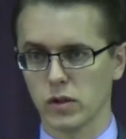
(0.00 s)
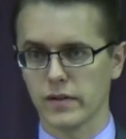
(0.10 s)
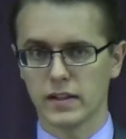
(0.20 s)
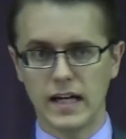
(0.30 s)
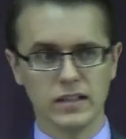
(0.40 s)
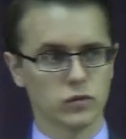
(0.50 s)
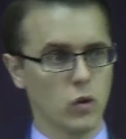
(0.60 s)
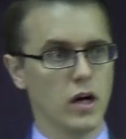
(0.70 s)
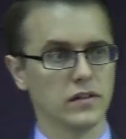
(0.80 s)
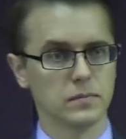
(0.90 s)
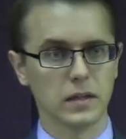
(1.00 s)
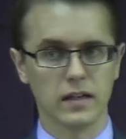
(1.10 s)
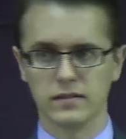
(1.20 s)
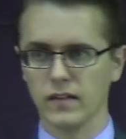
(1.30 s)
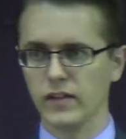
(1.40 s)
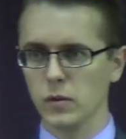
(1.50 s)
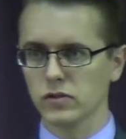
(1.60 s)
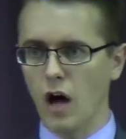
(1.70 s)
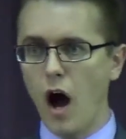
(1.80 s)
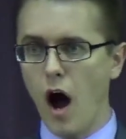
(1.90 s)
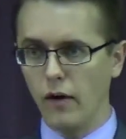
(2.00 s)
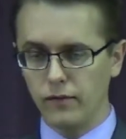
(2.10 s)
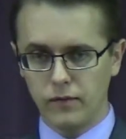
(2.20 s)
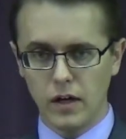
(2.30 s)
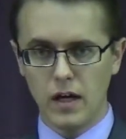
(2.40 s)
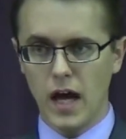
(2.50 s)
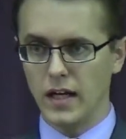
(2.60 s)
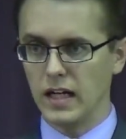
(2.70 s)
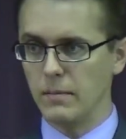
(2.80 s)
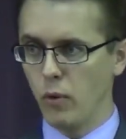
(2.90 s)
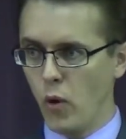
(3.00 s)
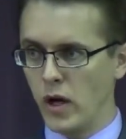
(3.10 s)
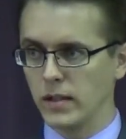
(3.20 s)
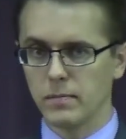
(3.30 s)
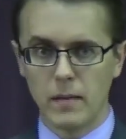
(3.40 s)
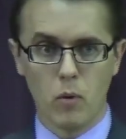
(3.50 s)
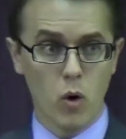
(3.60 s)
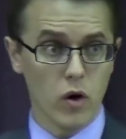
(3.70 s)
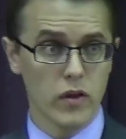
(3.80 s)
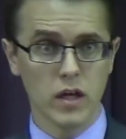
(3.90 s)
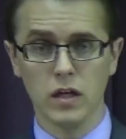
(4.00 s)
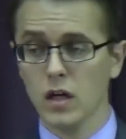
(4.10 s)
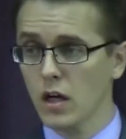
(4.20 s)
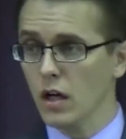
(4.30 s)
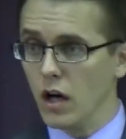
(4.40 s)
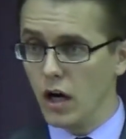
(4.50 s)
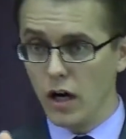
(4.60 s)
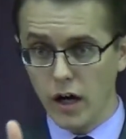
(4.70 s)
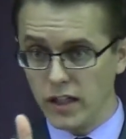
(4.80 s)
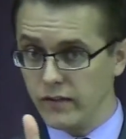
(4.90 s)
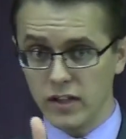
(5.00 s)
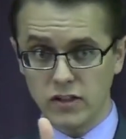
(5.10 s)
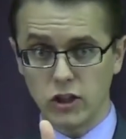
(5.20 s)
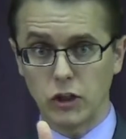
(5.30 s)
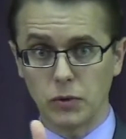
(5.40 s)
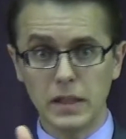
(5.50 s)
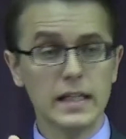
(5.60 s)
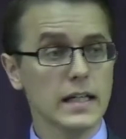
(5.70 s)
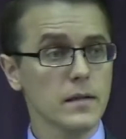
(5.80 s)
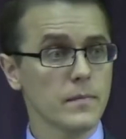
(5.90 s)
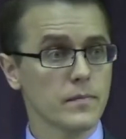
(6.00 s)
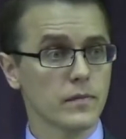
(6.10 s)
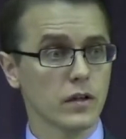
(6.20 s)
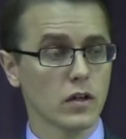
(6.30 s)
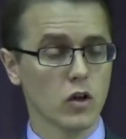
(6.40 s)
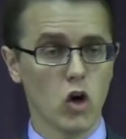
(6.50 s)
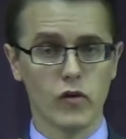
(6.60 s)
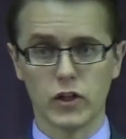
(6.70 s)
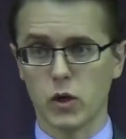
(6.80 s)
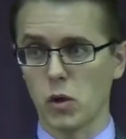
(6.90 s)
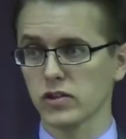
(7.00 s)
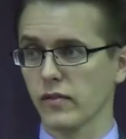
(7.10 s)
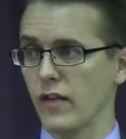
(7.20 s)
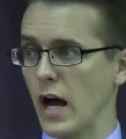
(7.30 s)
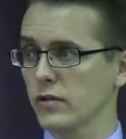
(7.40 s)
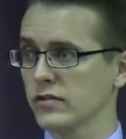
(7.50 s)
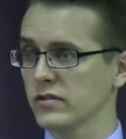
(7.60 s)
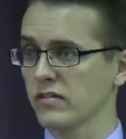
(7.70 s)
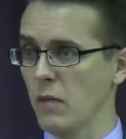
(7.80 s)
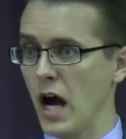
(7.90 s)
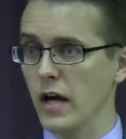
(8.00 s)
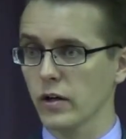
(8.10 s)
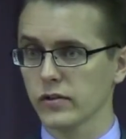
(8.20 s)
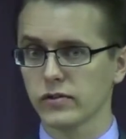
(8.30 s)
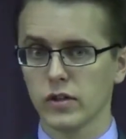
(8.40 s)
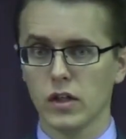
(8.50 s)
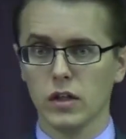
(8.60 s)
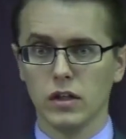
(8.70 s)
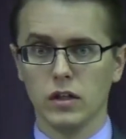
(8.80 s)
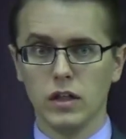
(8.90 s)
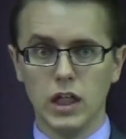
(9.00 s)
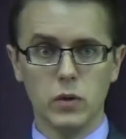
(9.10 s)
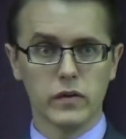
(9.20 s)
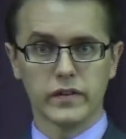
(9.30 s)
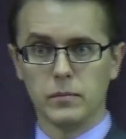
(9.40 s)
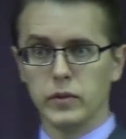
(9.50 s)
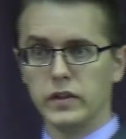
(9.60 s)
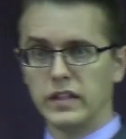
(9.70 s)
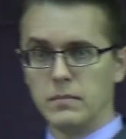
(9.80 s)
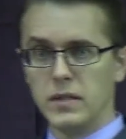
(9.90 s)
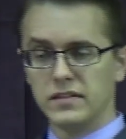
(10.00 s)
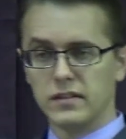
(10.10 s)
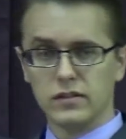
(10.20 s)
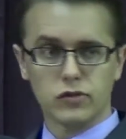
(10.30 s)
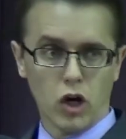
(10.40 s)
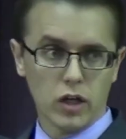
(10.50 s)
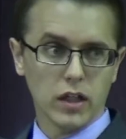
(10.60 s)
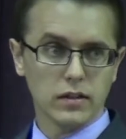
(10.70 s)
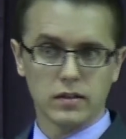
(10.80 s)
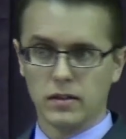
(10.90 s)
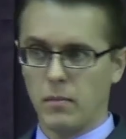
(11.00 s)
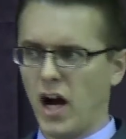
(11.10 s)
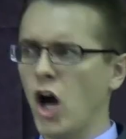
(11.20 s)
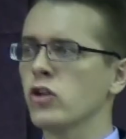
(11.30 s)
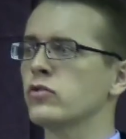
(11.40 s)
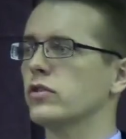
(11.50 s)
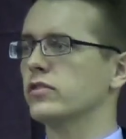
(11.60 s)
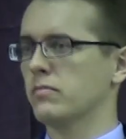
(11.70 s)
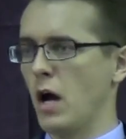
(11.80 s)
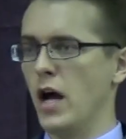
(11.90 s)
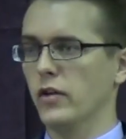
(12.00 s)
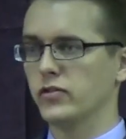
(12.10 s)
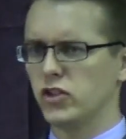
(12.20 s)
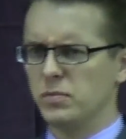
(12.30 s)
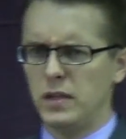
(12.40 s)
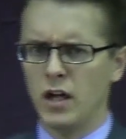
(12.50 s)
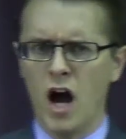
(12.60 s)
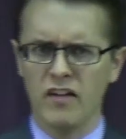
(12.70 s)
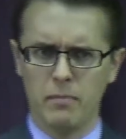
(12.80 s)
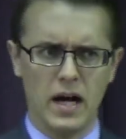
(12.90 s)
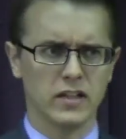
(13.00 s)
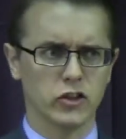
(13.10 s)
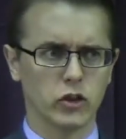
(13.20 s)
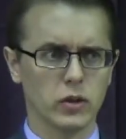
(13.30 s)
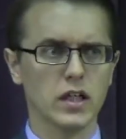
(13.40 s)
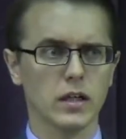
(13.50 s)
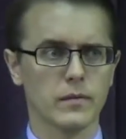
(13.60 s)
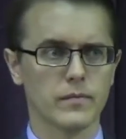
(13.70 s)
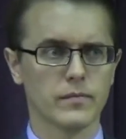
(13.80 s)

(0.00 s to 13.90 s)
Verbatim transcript: whatever the case was, because if he was off at any point by more than Uh, even a degree, over the course of thousands of miles, he would have completely missed his target by hundreds of miles, just being off by a degree.